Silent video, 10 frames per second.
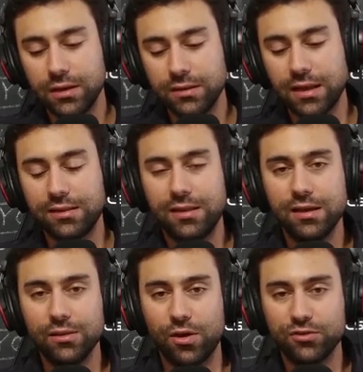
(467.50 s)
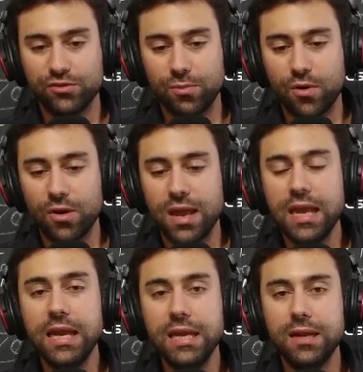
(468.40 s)
that they lost more
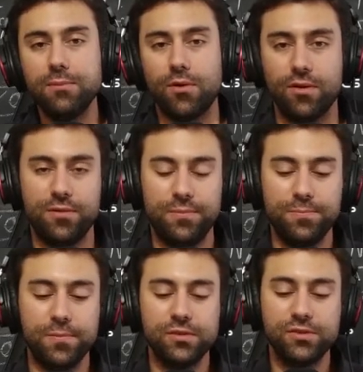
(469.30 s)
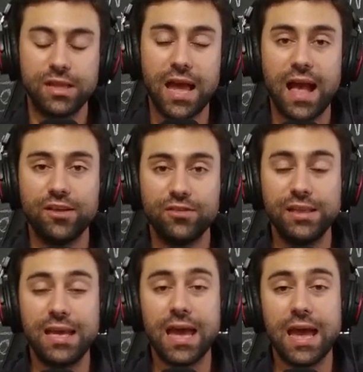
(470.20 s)
eating more. So they
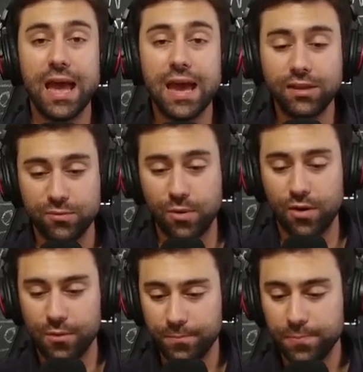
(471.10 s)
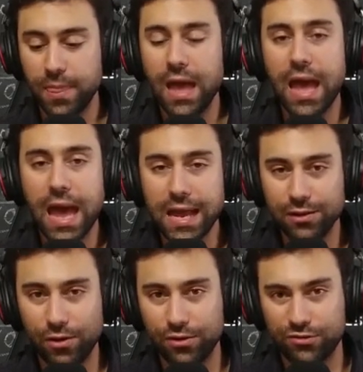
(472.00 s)
actually ate more and
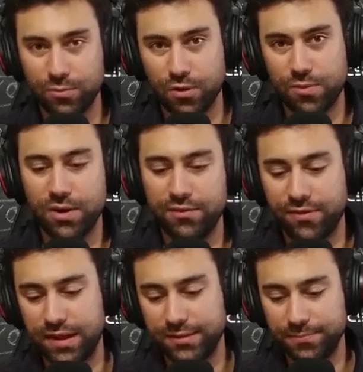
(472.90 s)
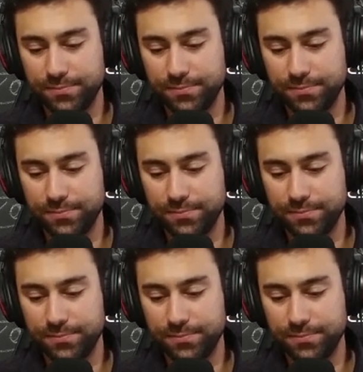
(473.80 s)
lost more body fat.